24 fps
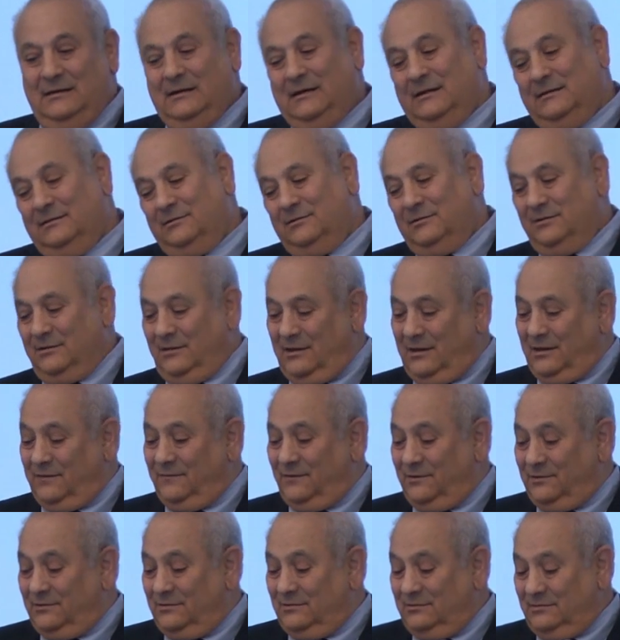And there are a lot
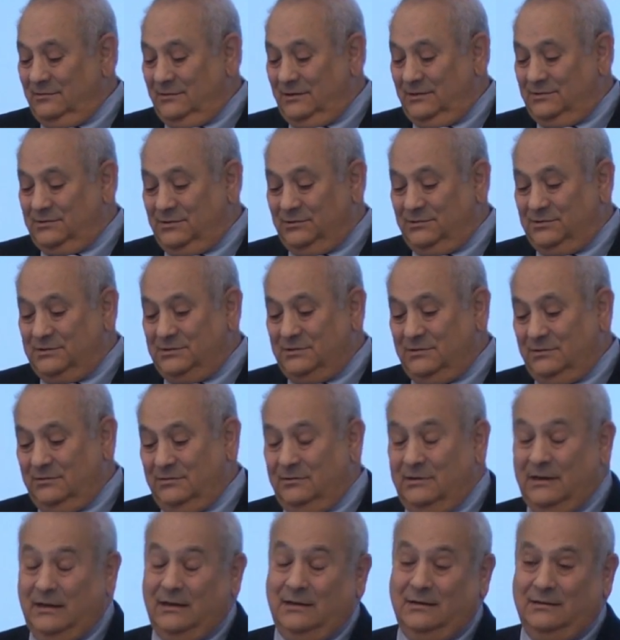of other issues,
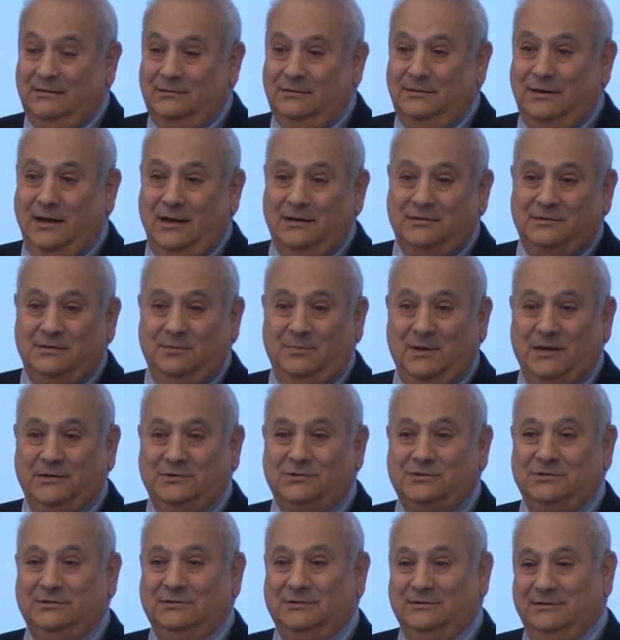too, not to
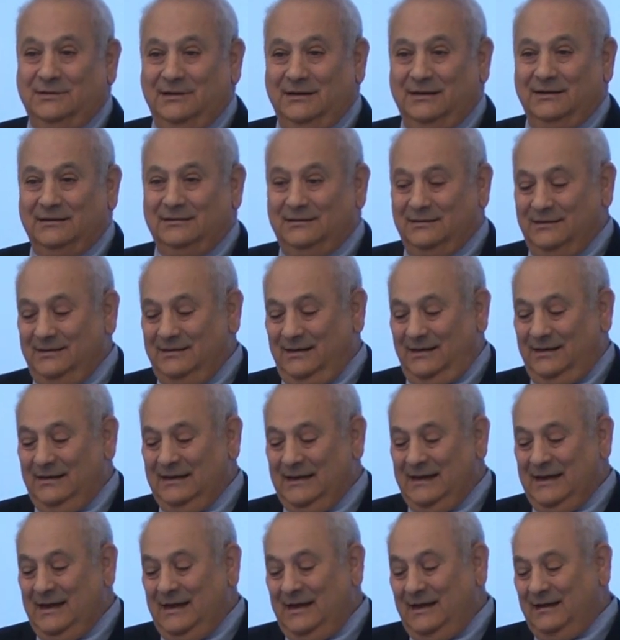mention that
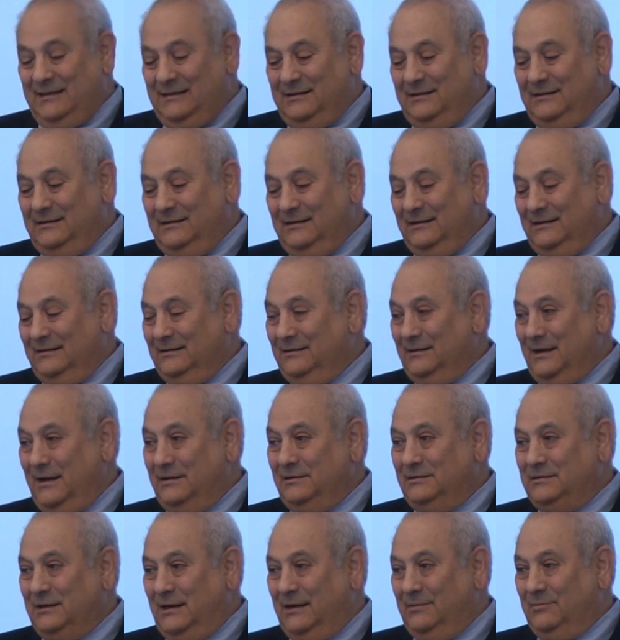the
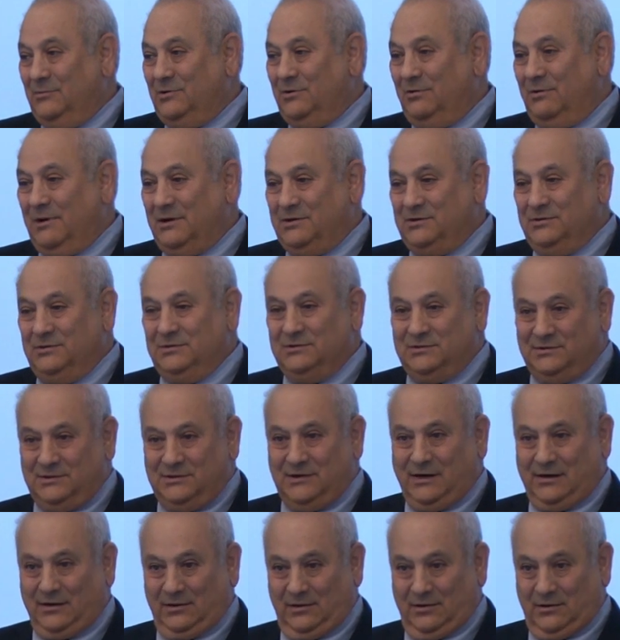nighttime correction is
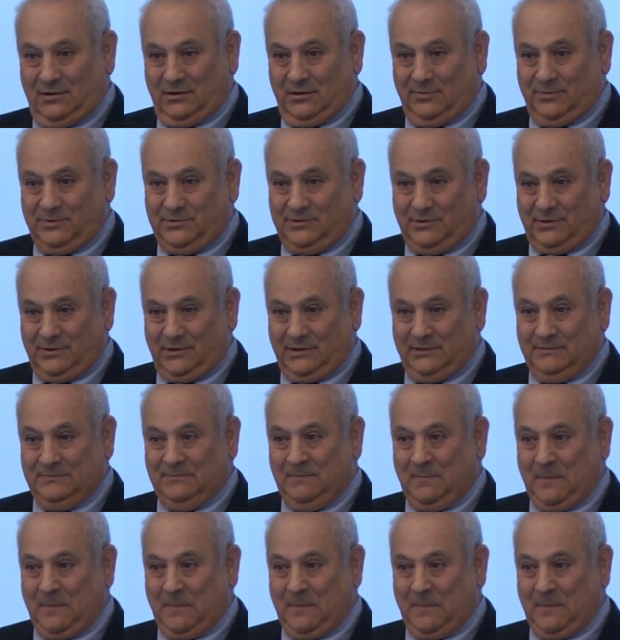entirely arbitrary.